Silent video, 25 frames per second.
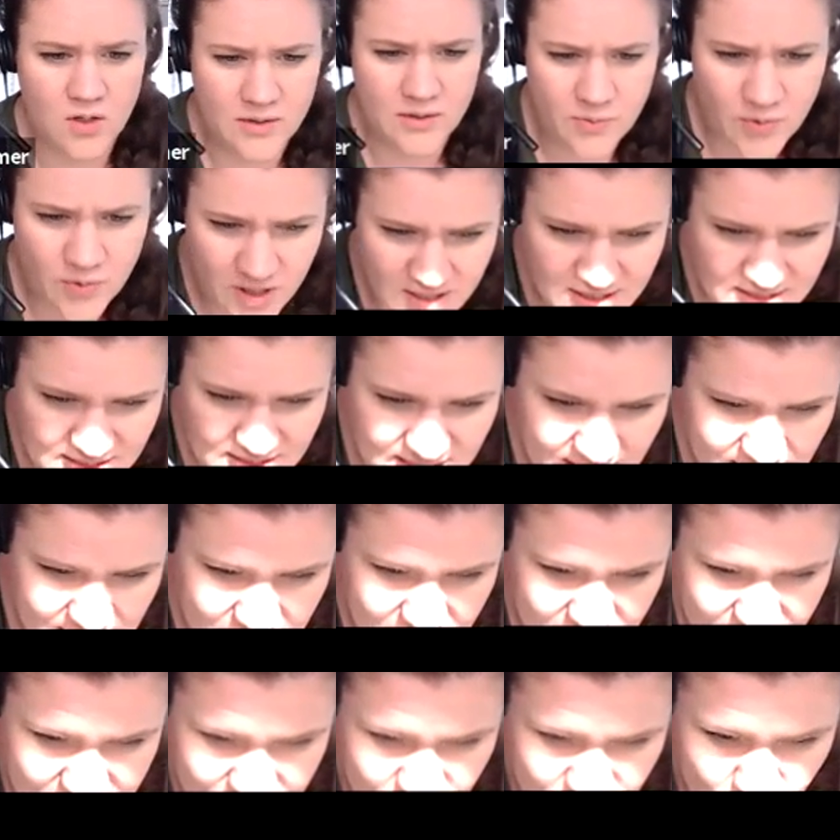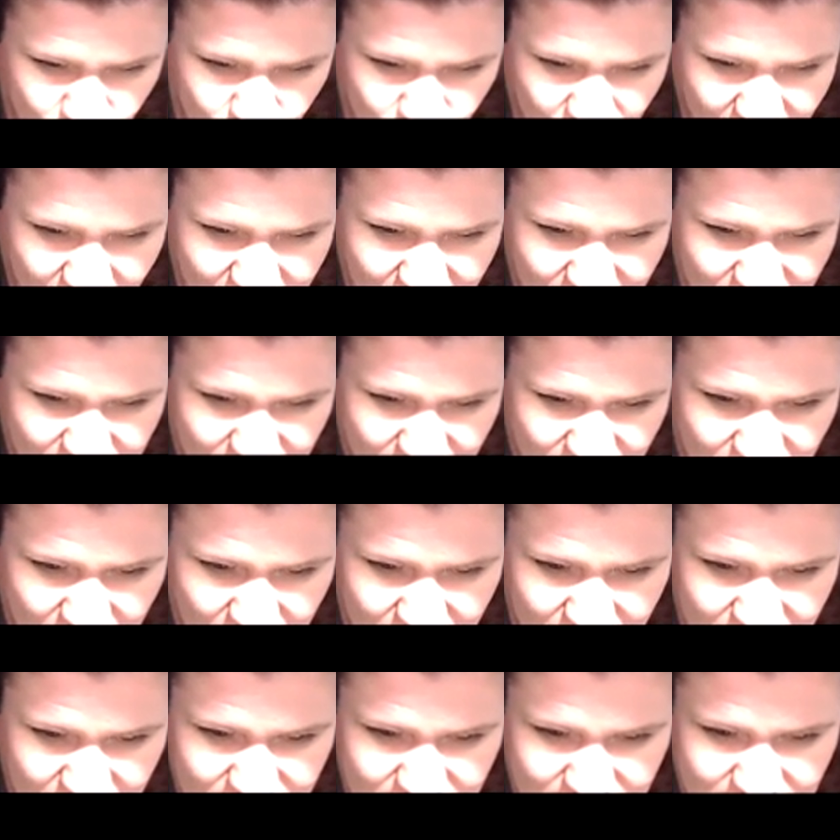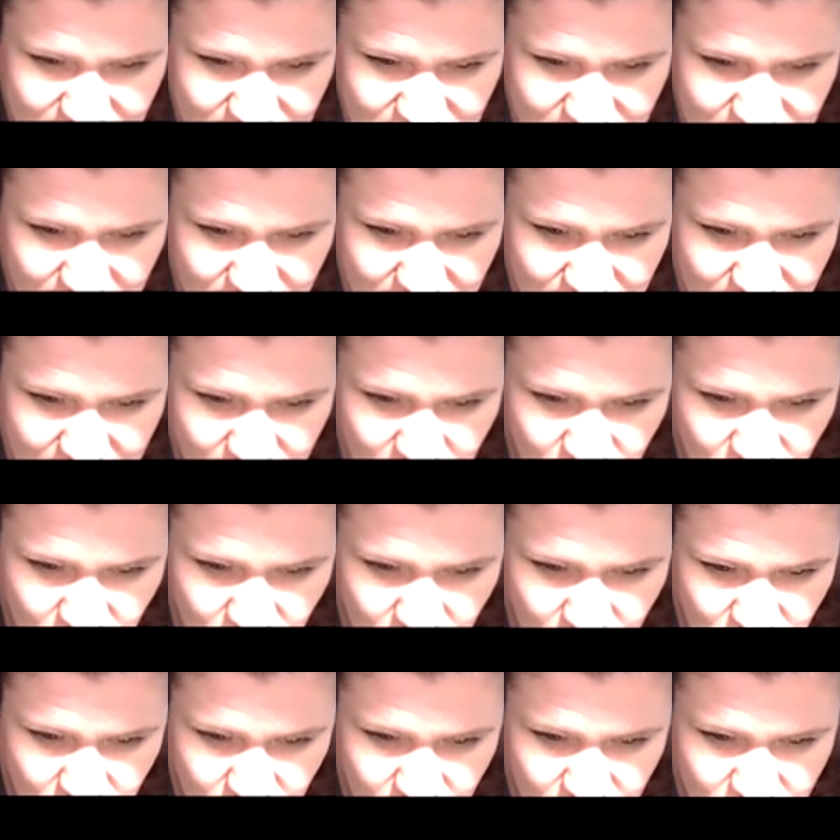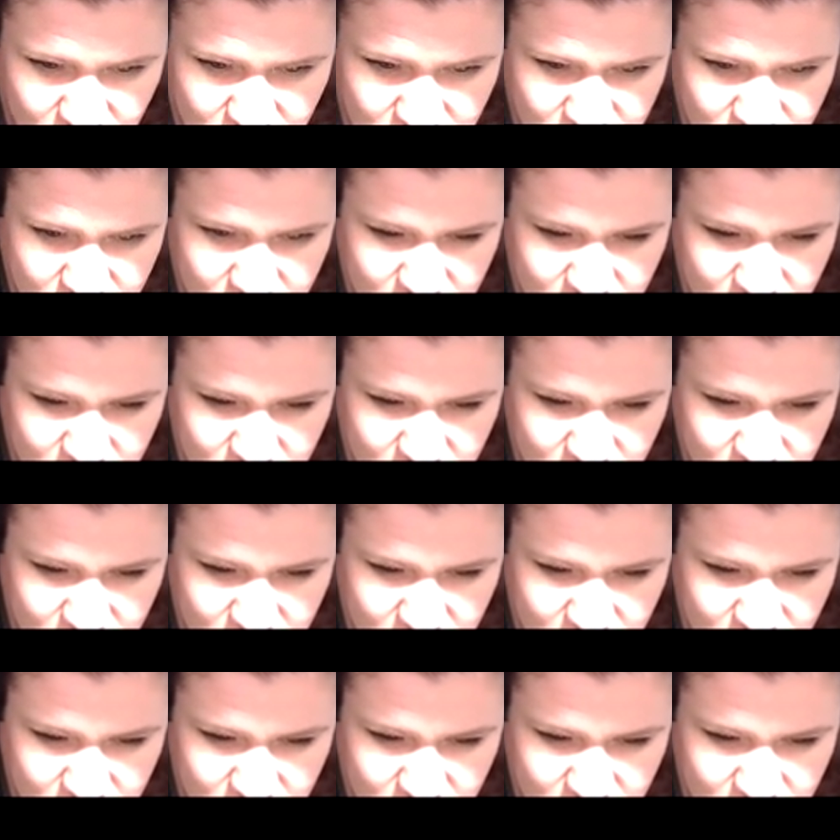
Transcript: and we're going to say that this radius here